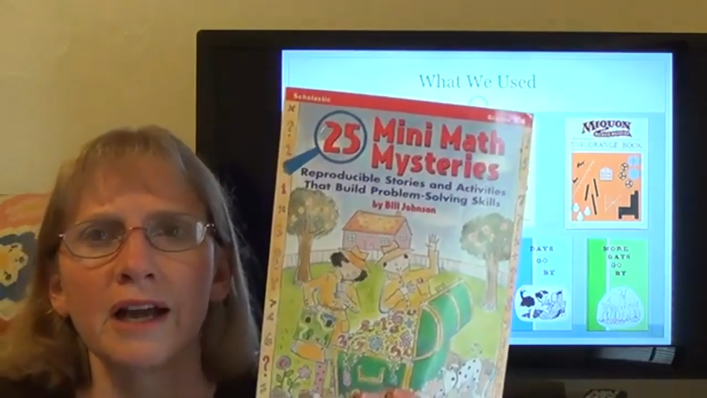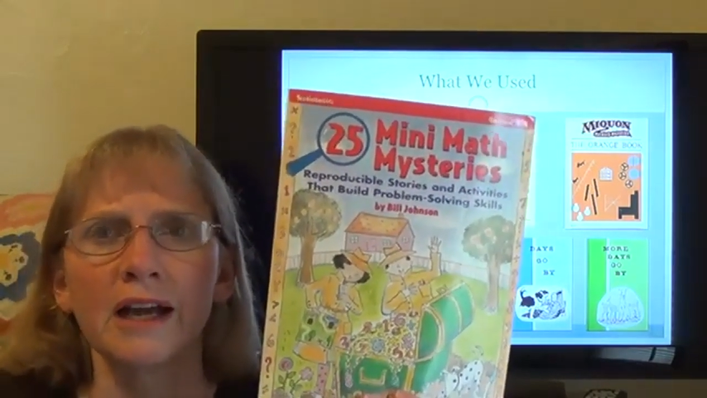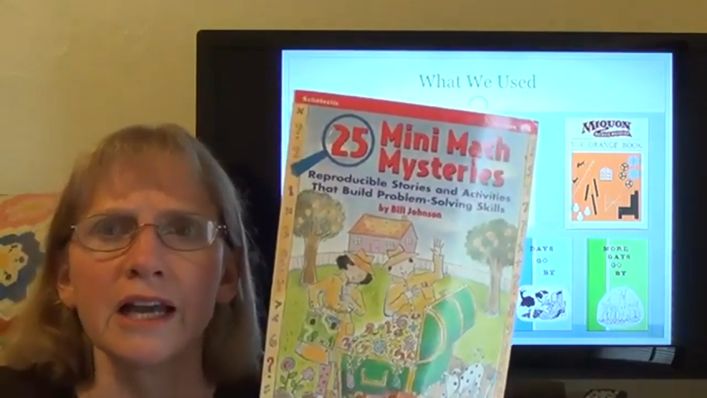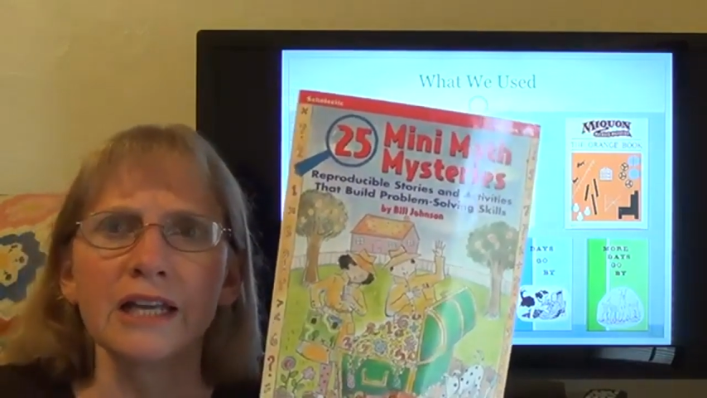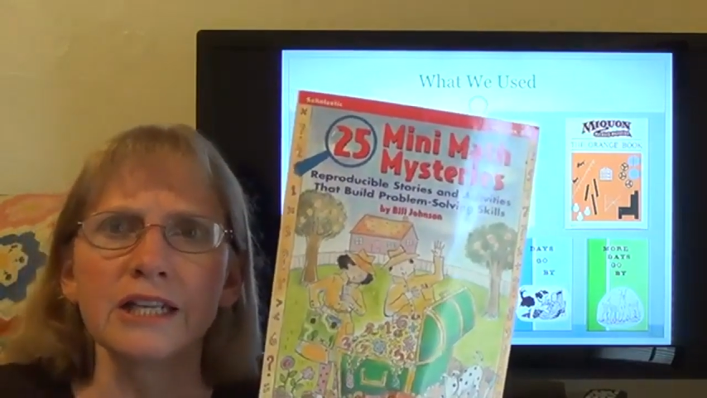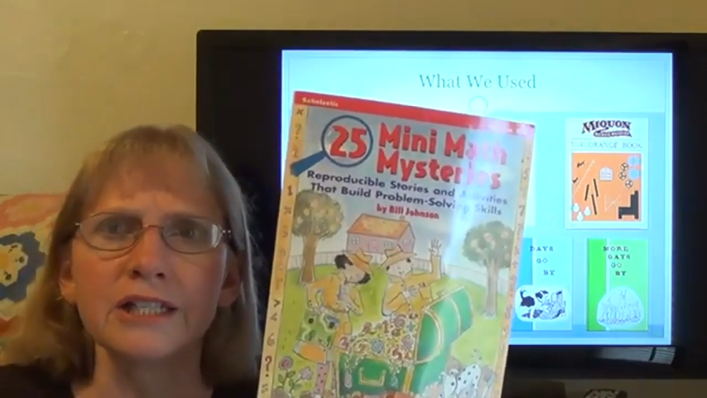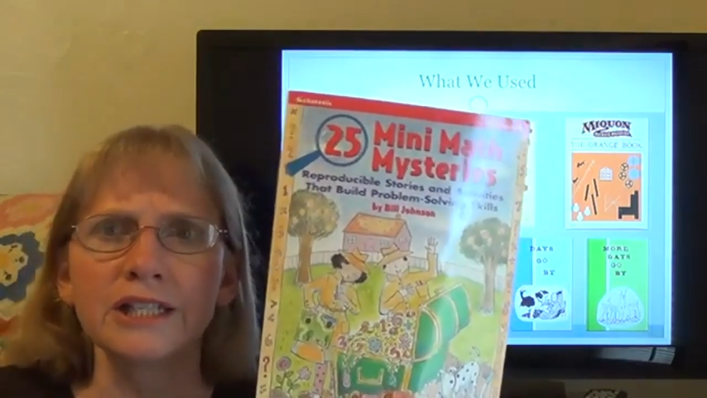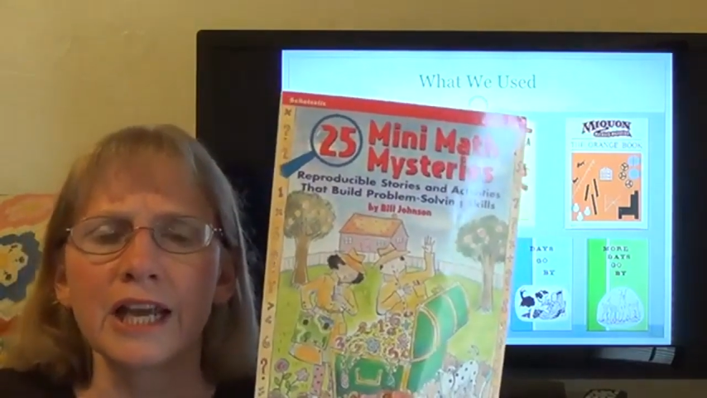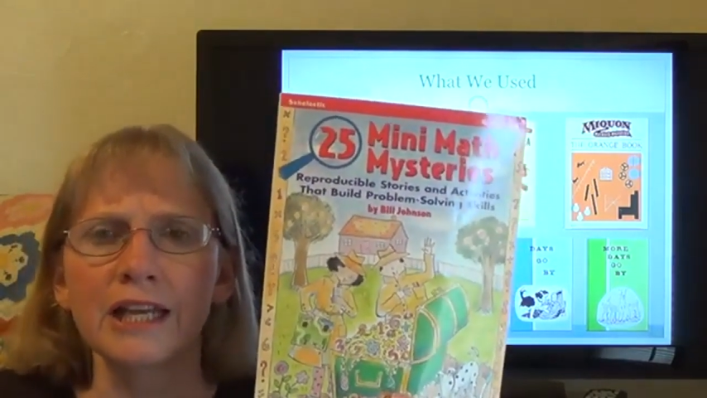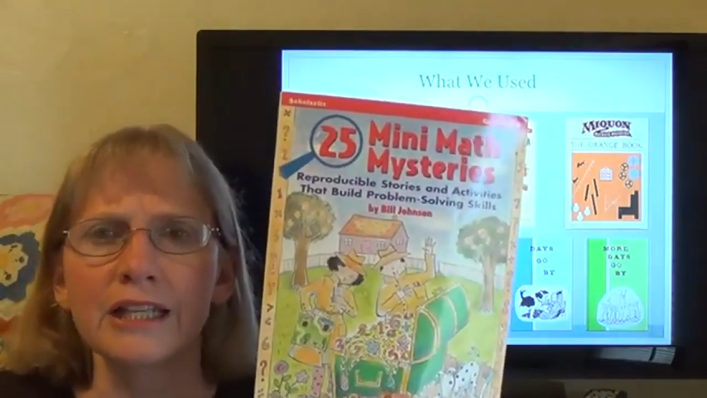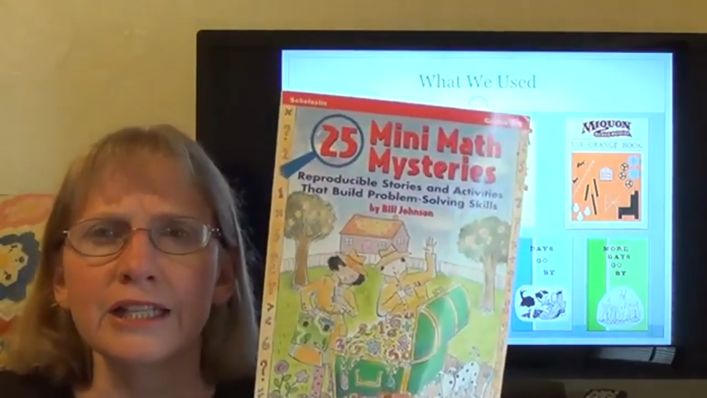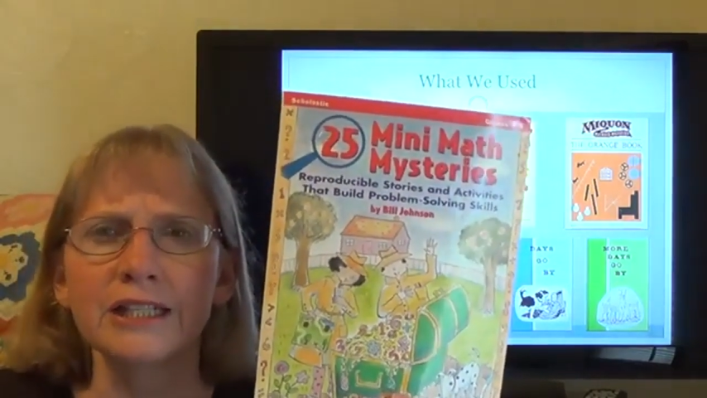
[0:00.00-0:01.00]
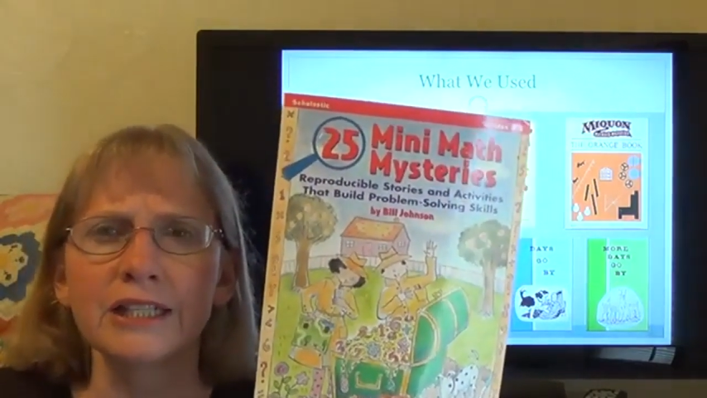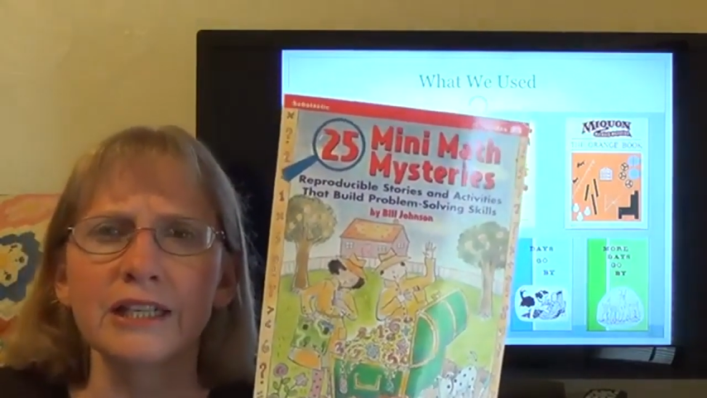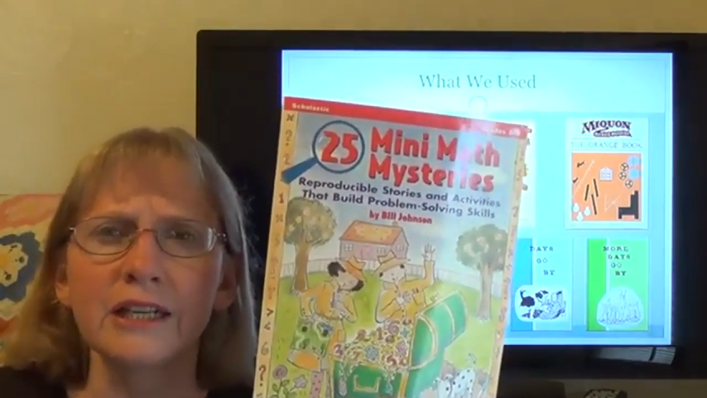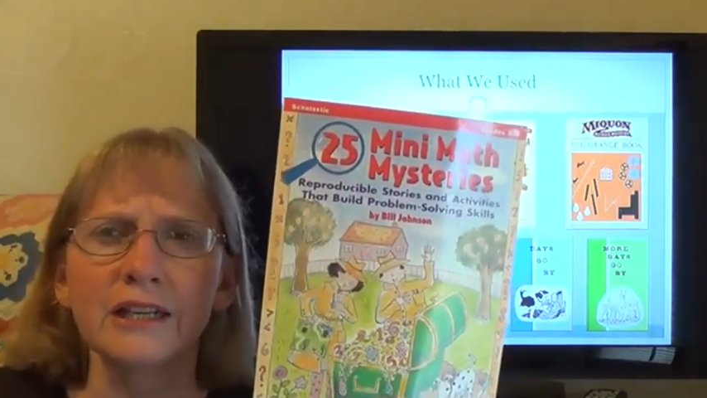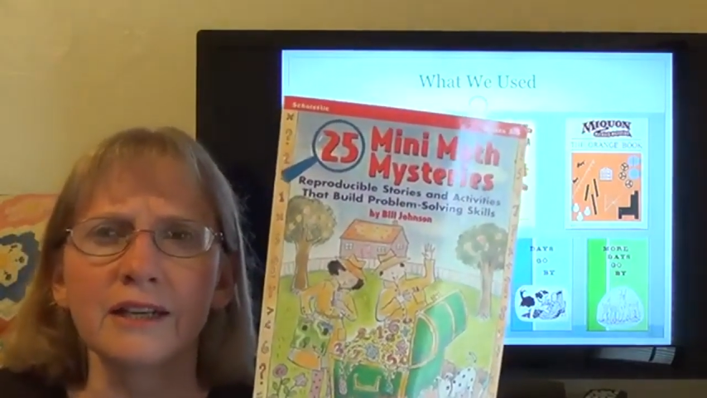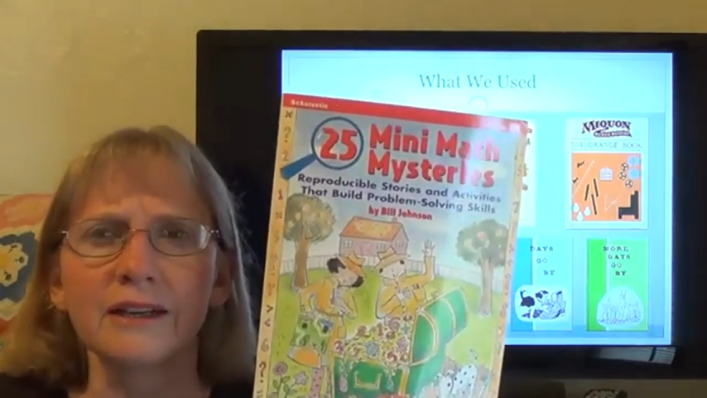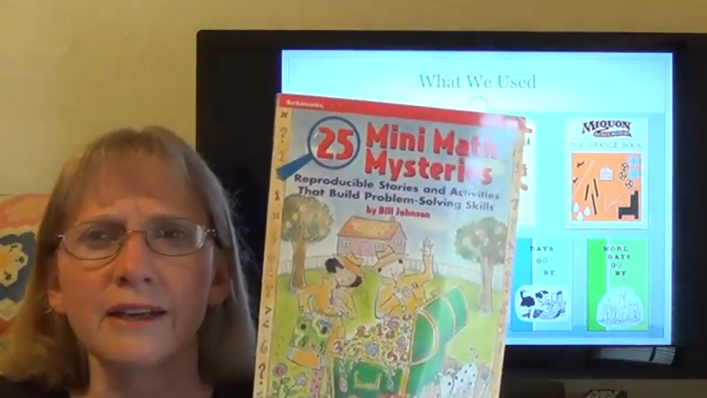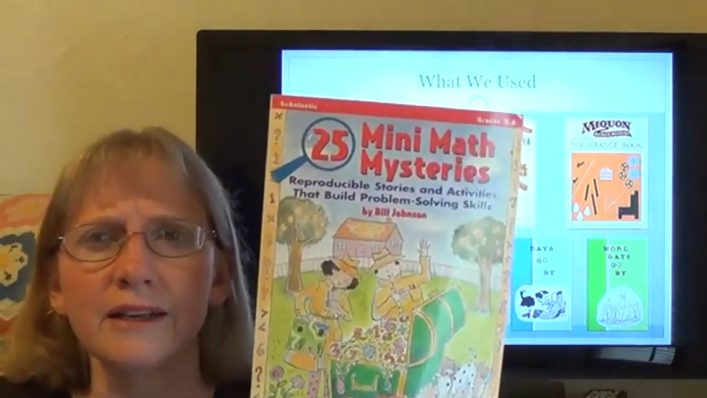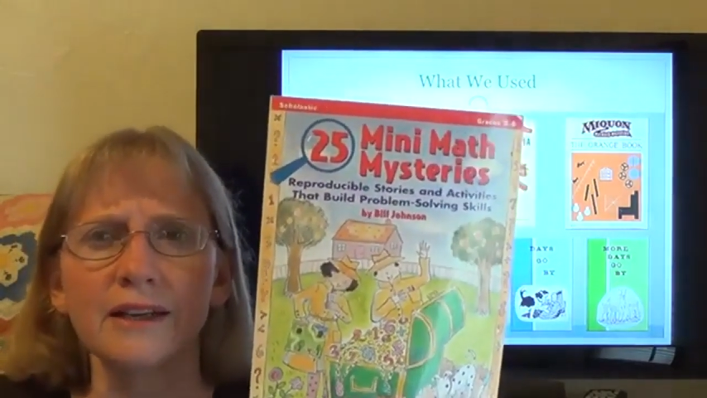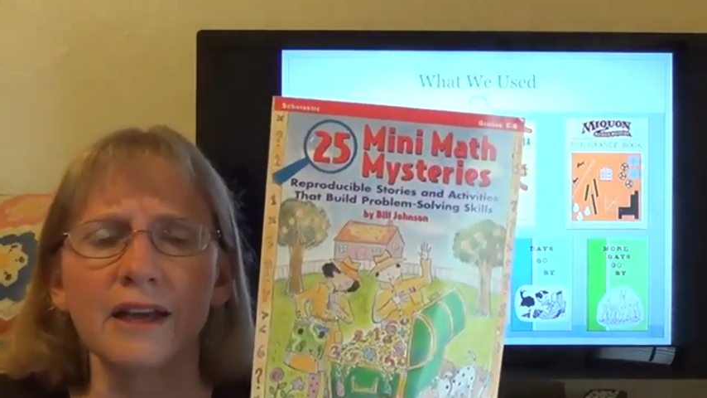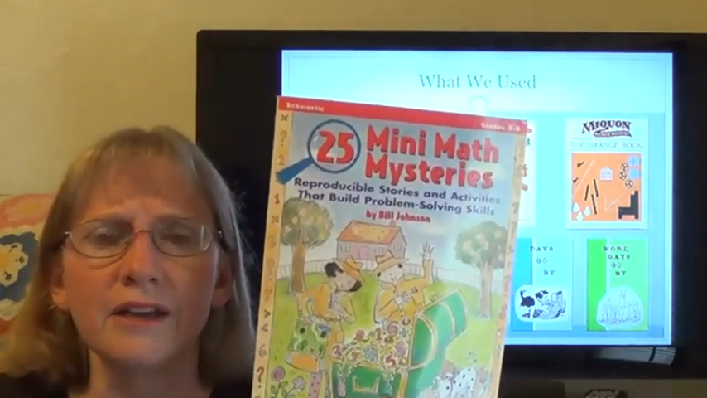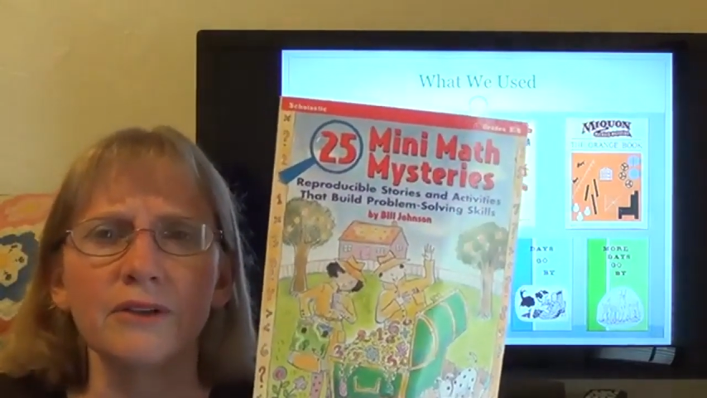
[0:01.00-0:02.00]
kind of challenging and kind
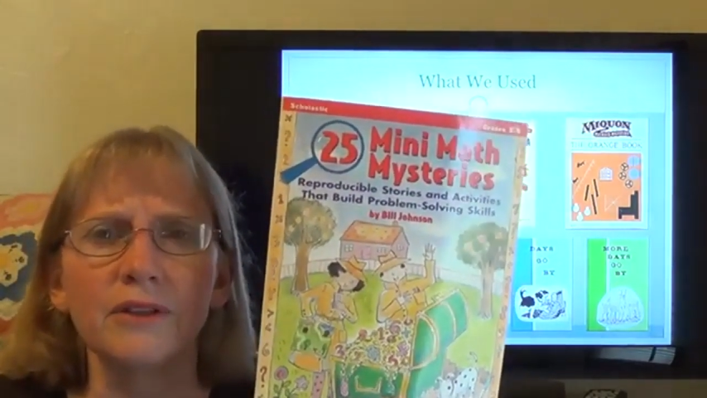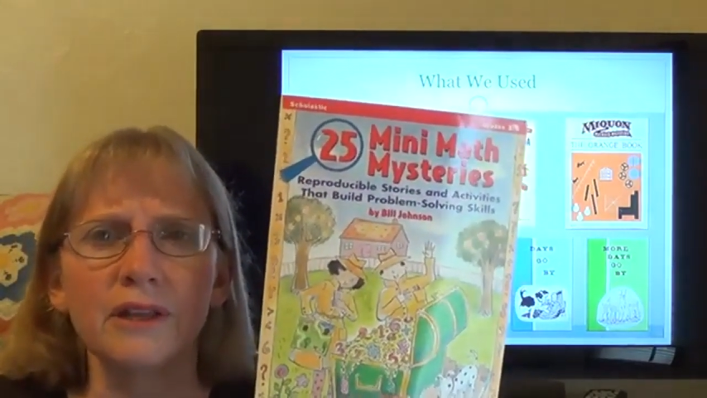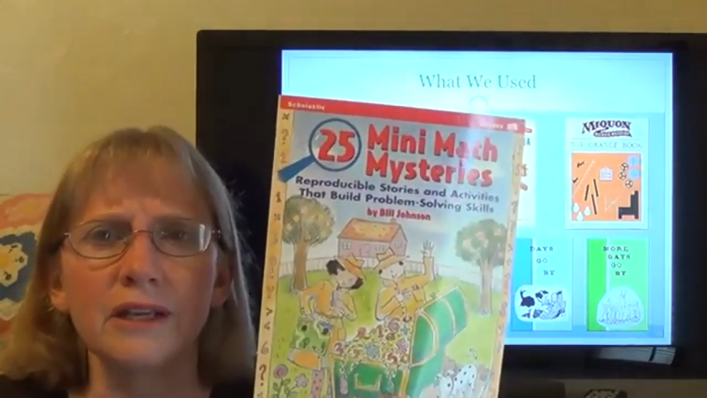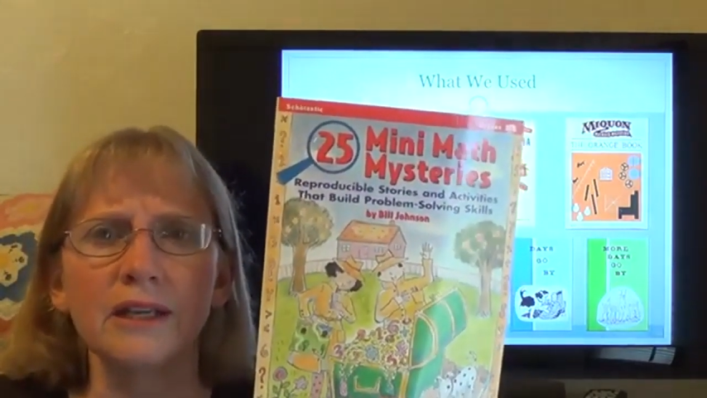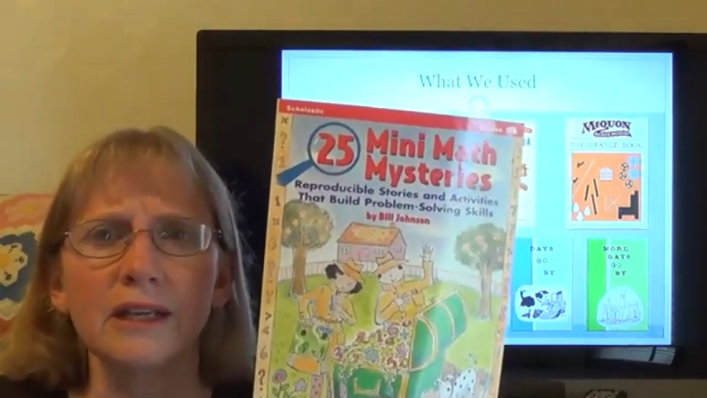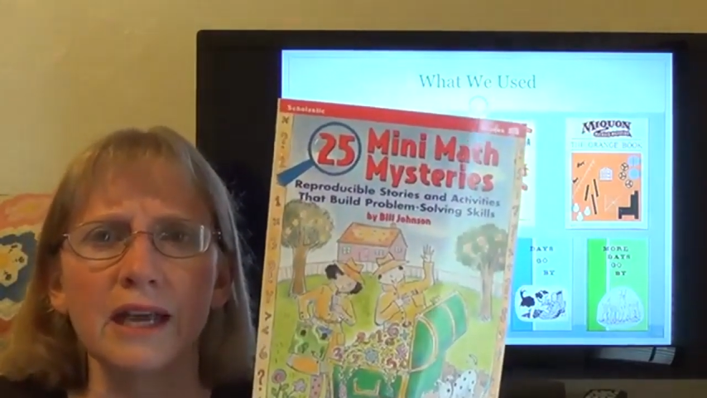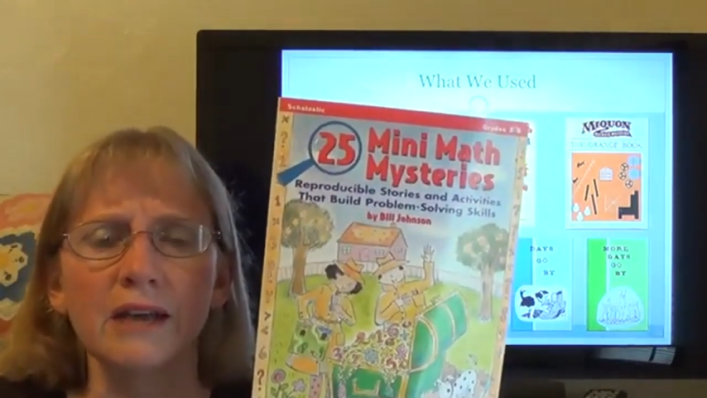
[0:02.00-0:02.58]
of got you thinking